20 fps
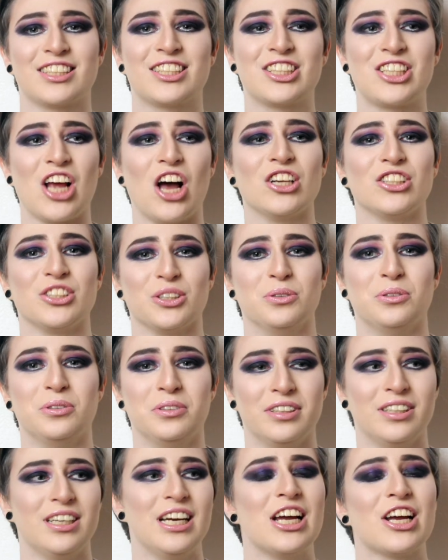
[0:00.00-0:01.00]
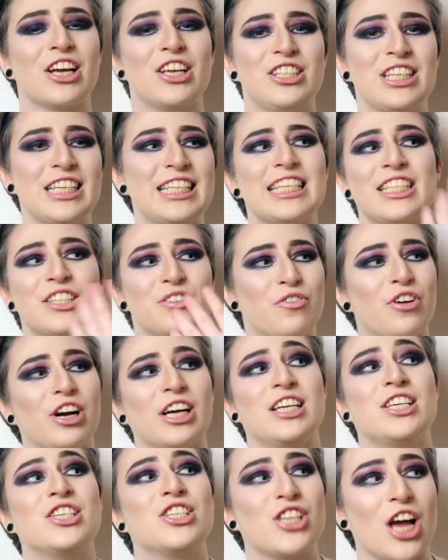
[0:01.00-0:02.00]
subtle? Because this isn't
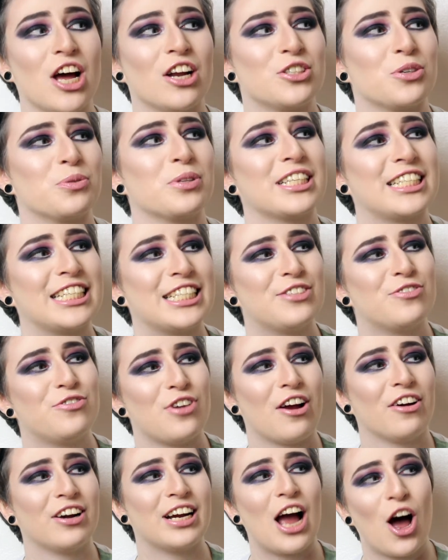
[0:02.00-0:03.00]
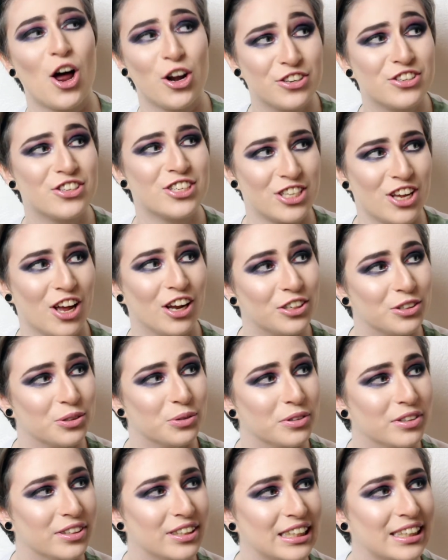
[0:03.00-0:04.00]
very subtle. No, it's very unsubtle.
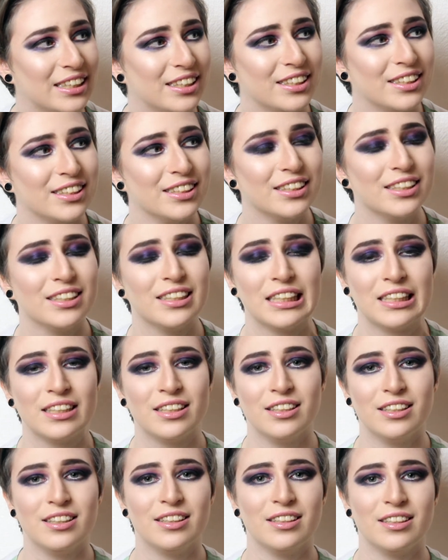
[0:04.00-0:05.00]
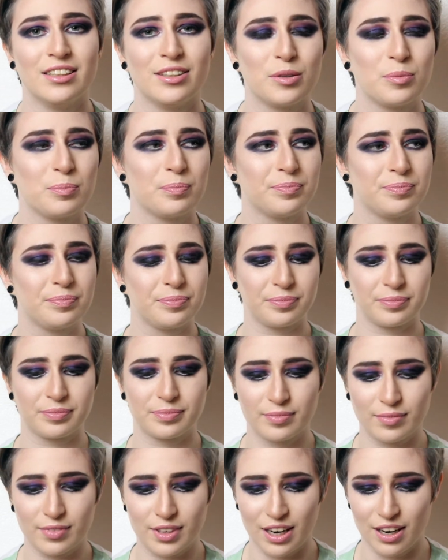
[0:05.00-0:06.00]
It's very out there.
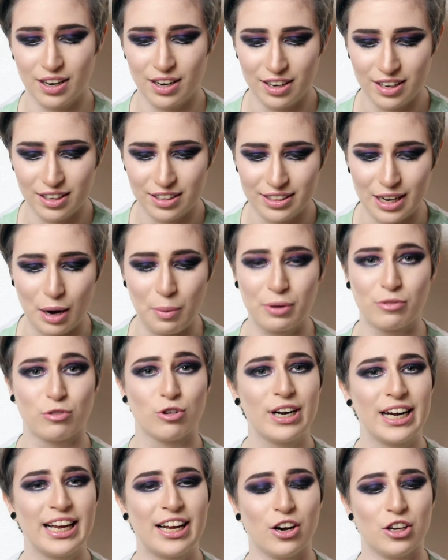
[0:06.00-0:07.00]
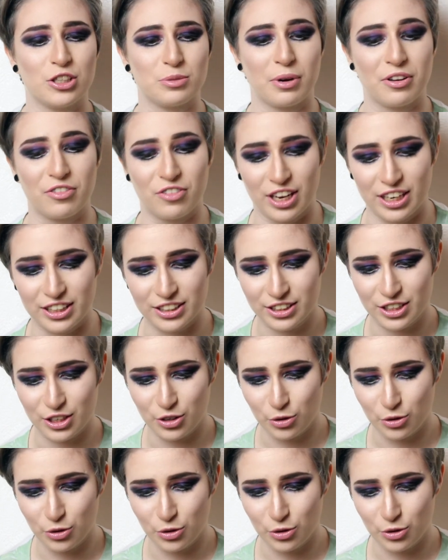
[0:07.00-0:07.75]
Oh. you, now we really closed my face.